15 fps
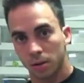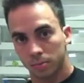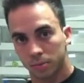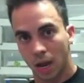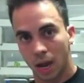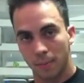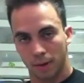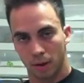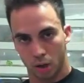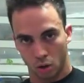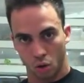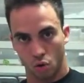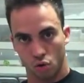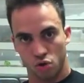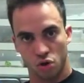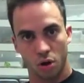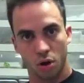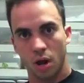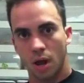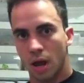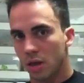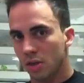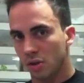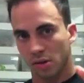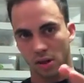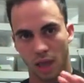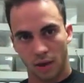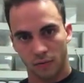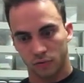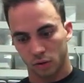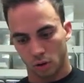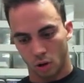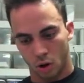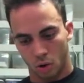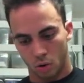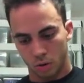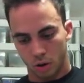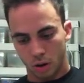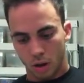type enclosure and just left alone.